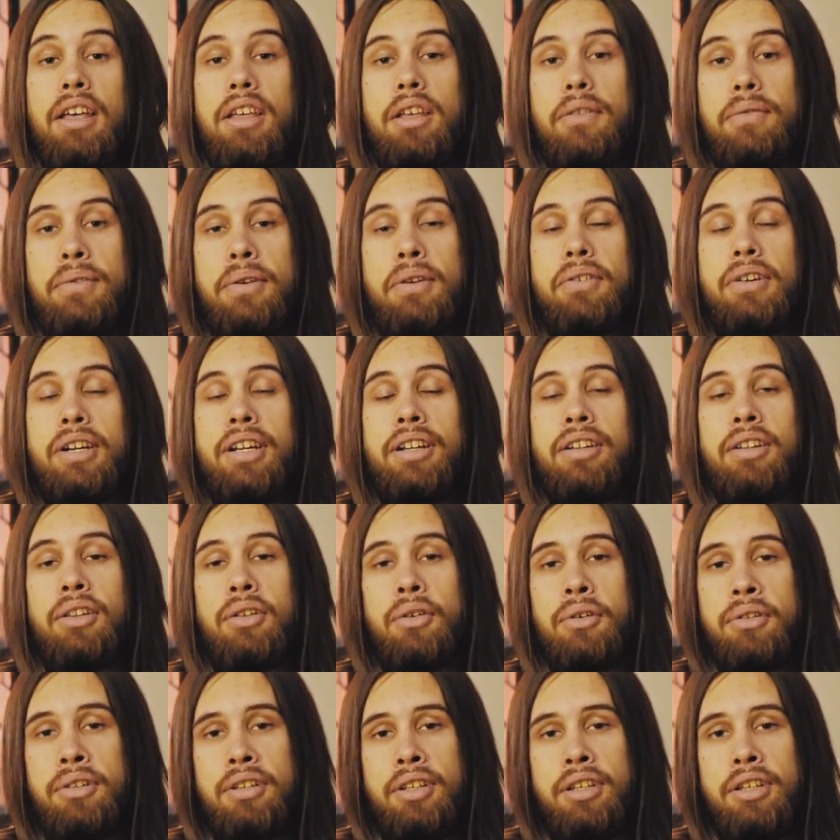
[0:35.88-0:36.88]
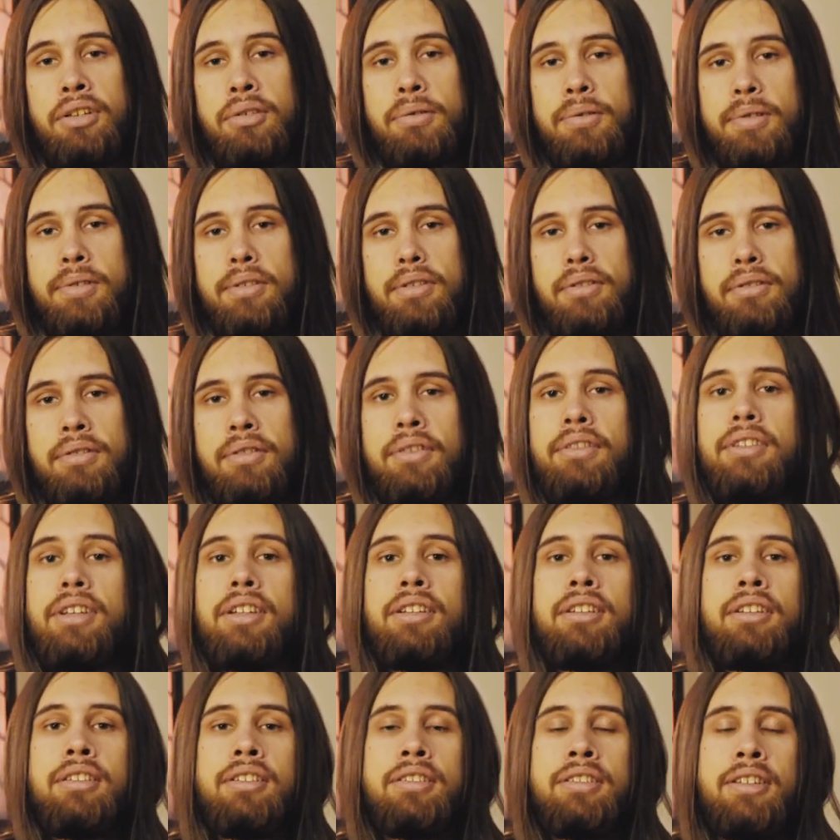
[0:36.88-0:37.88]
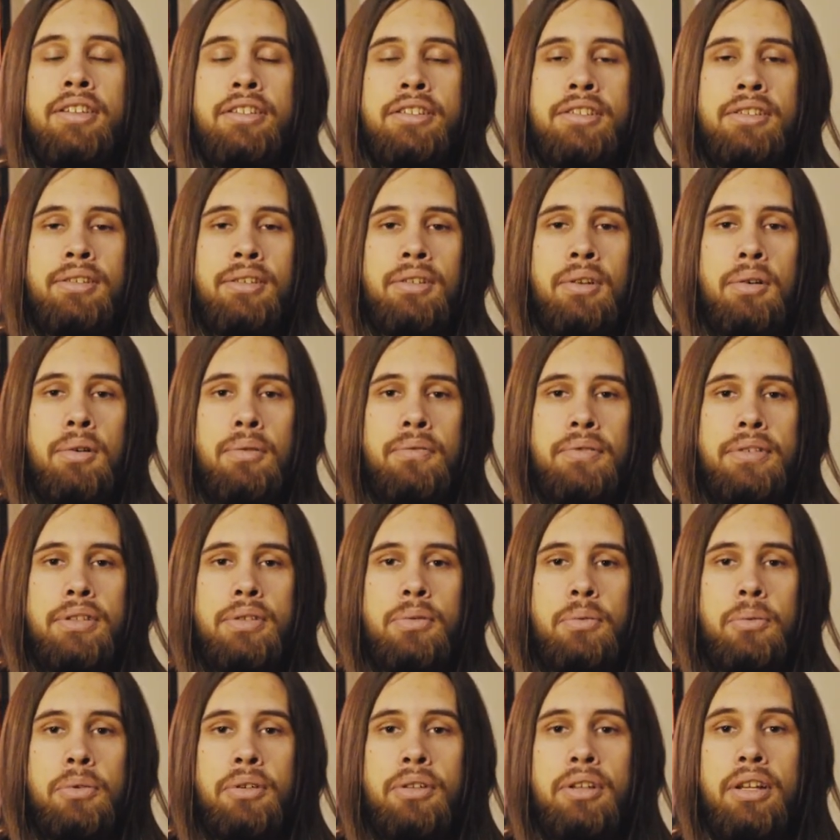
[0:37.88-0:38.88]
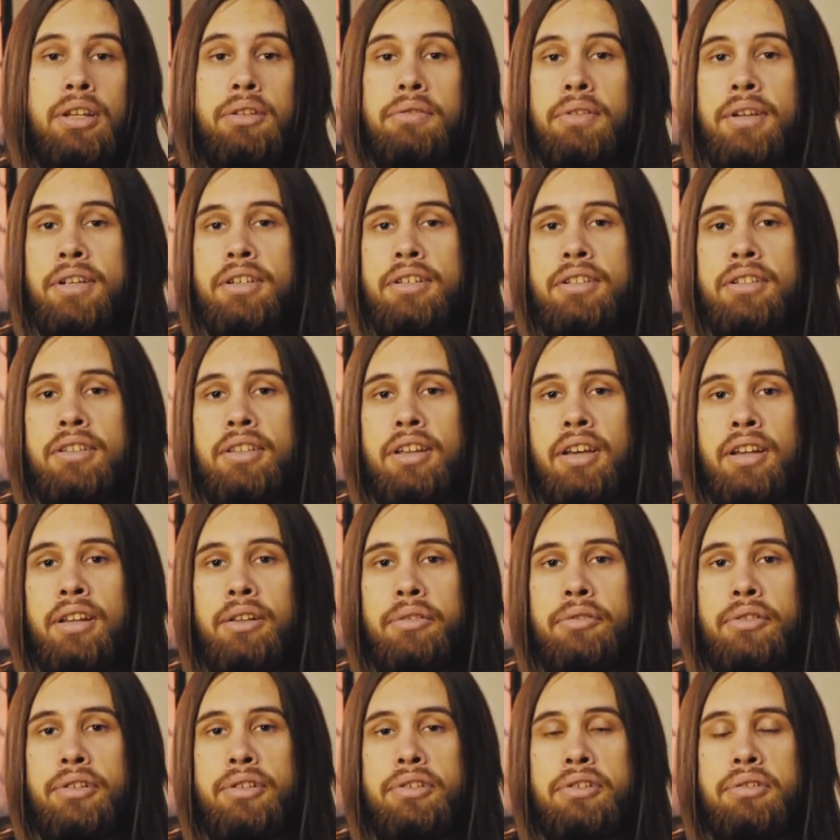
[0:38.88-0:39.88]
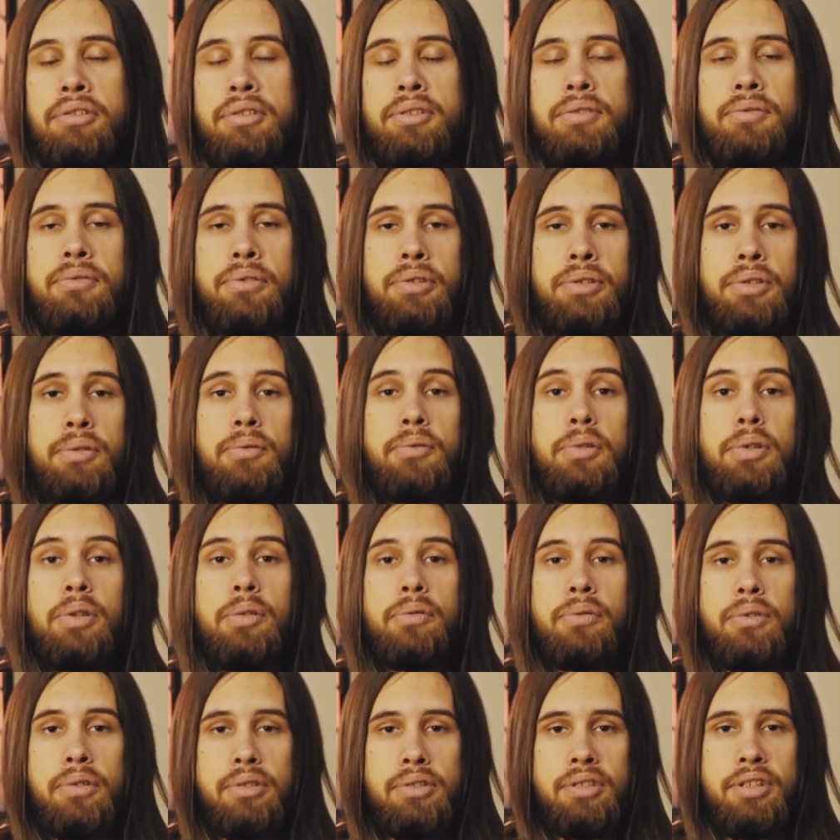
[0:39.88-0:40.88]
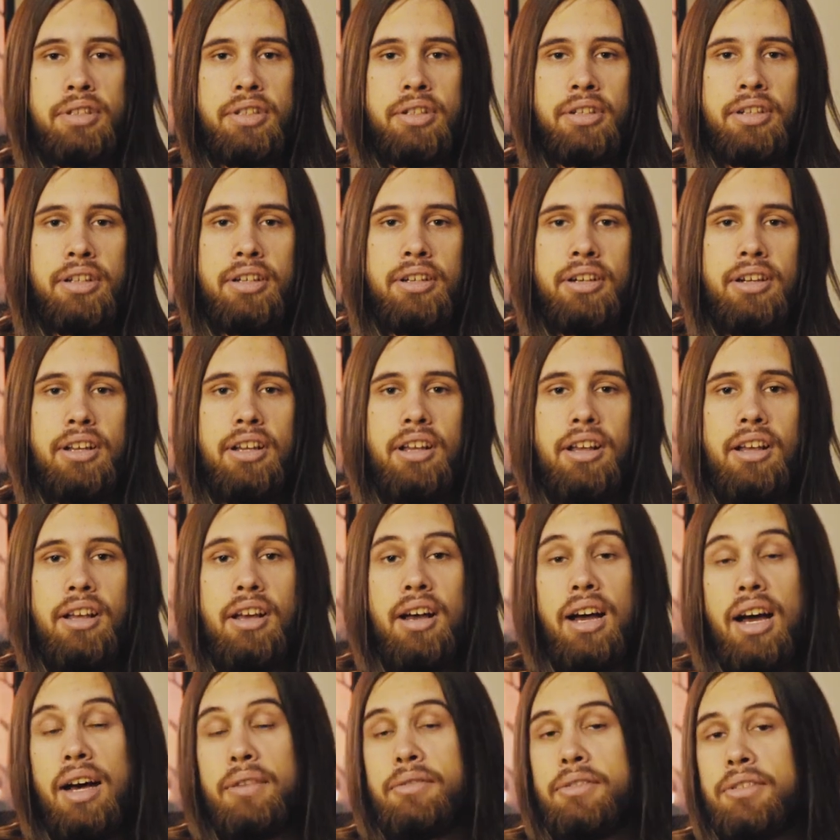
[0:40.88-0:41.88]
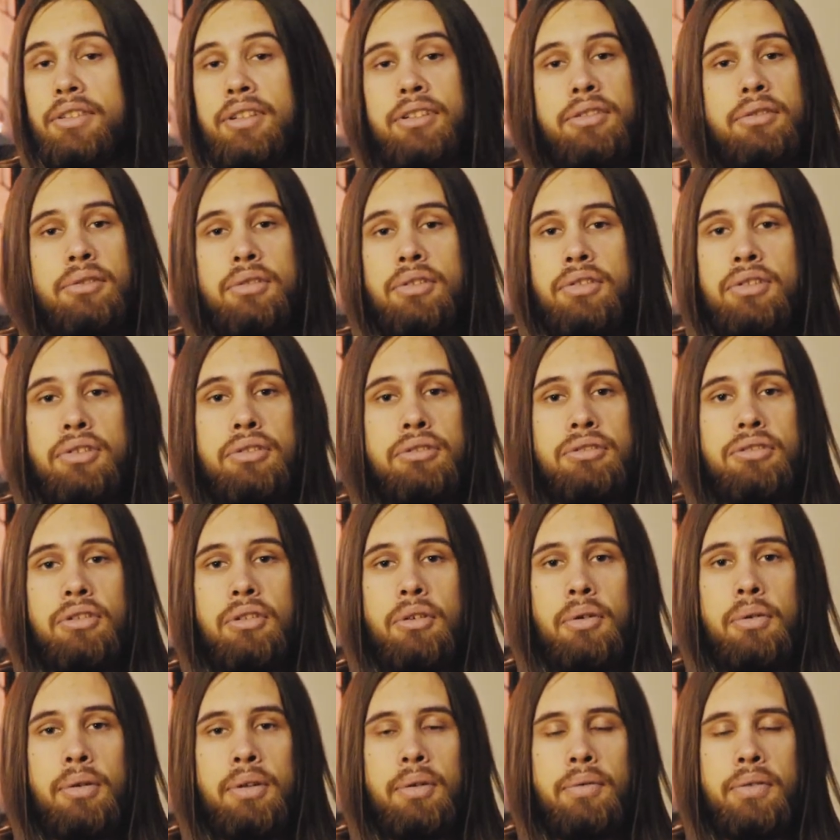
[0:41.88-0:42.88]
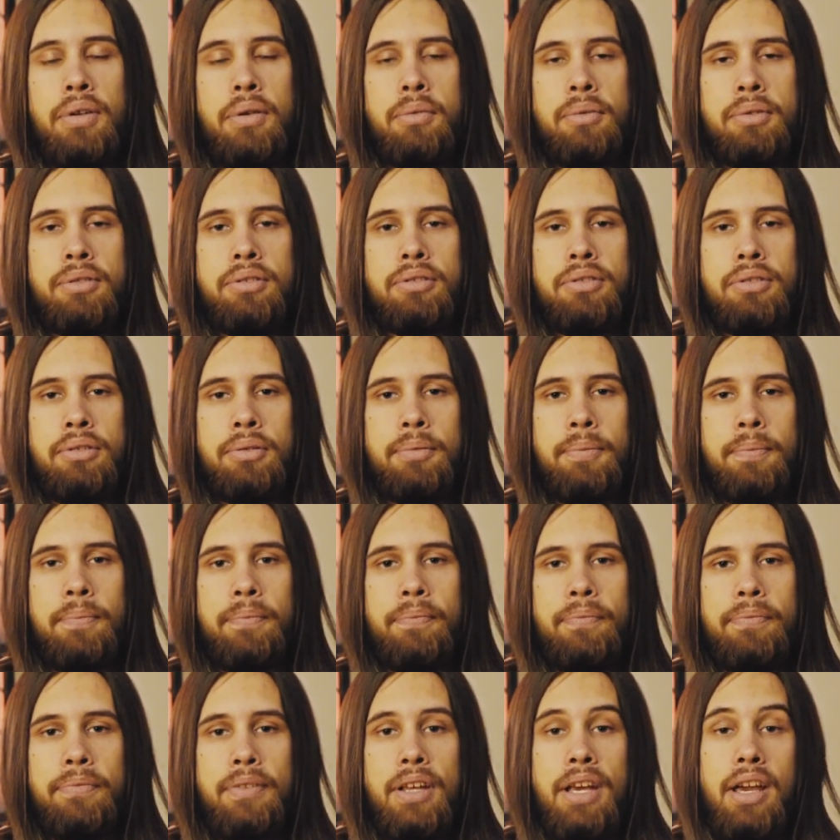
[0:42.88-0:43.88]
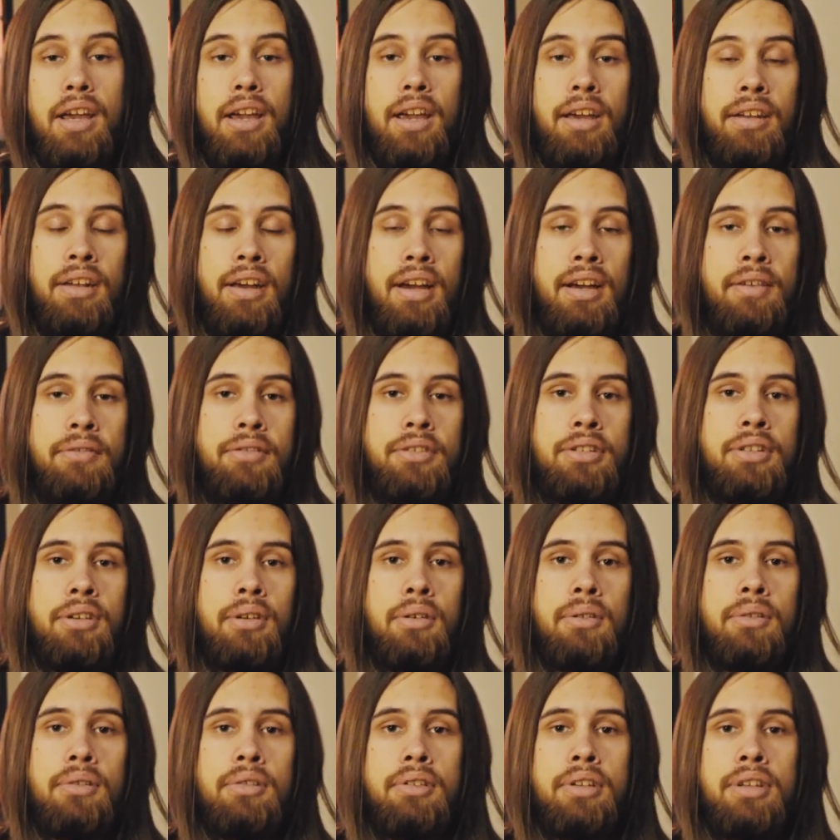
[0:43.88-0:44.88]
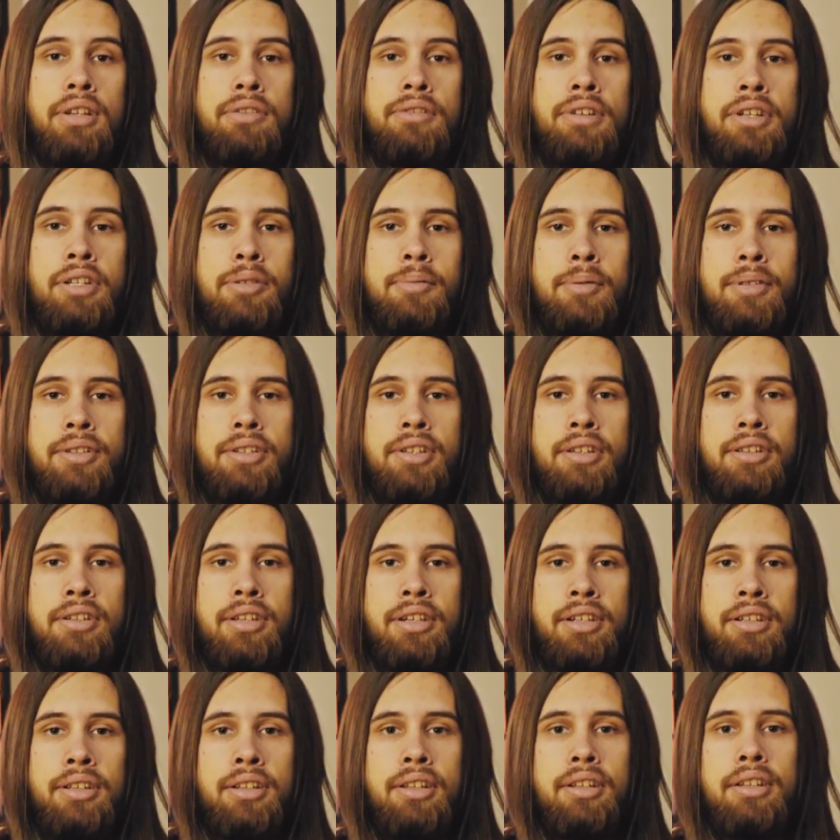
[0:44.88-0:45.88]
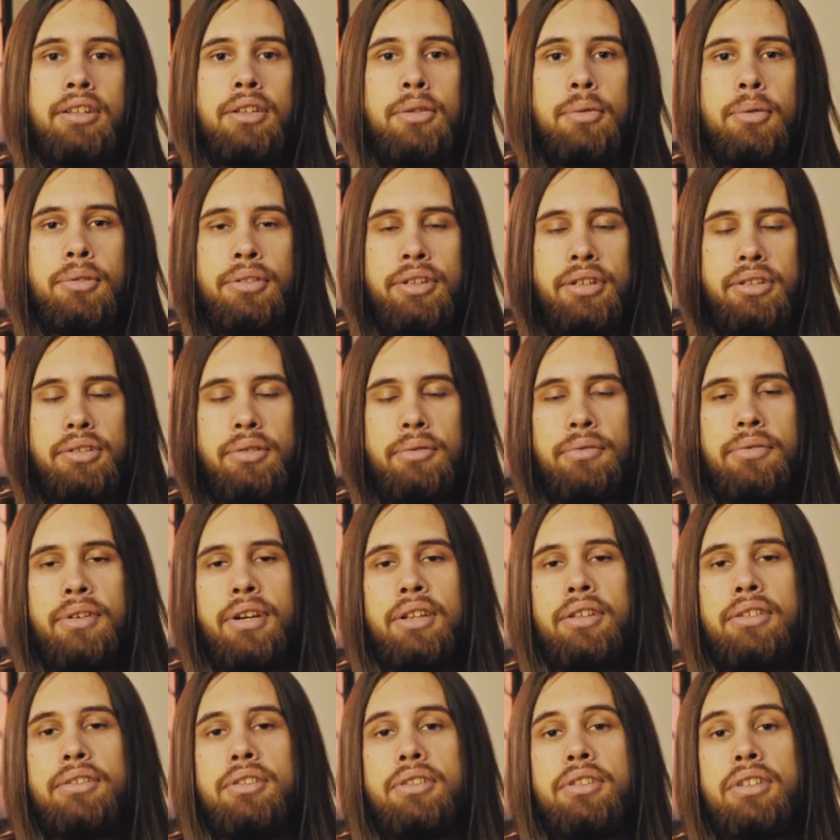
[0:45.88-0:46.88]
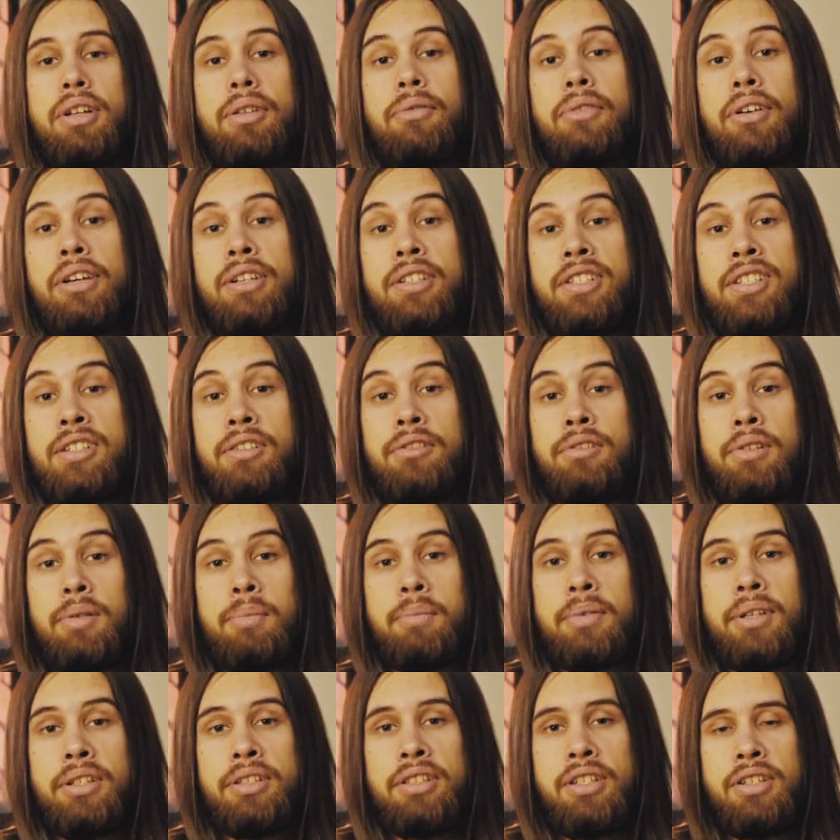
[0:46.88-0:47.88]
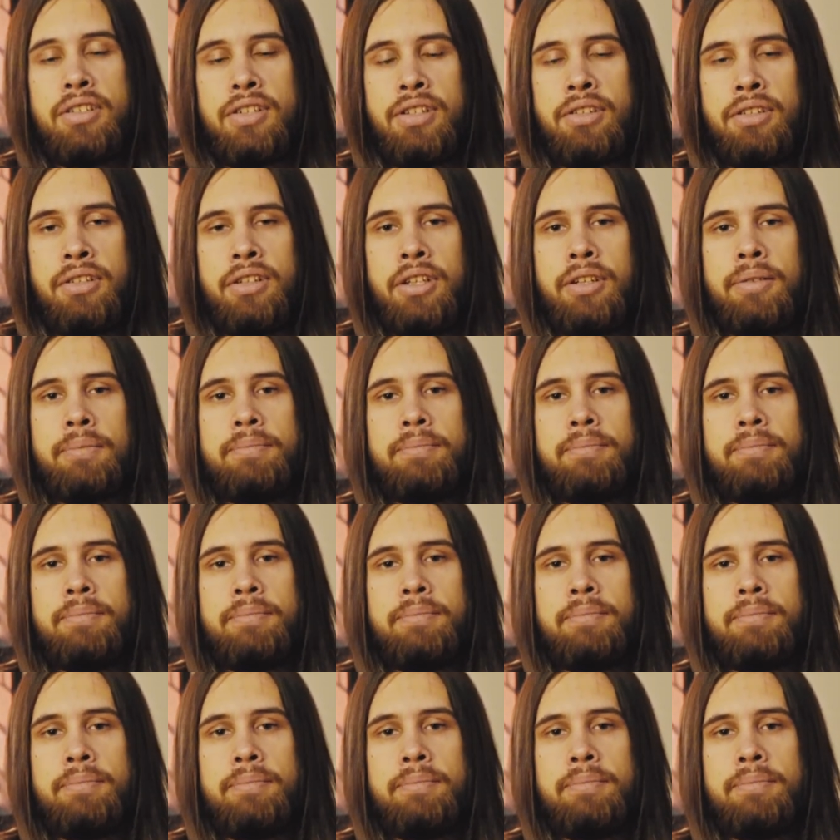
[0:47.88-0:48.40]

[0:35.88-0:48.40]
If you are a non-EU student, then international office will arrange the health insurance for you for the first year. After that, you can choose your own if you want to. And after all the arrangements are done, you will need to find yourself a general practitioner.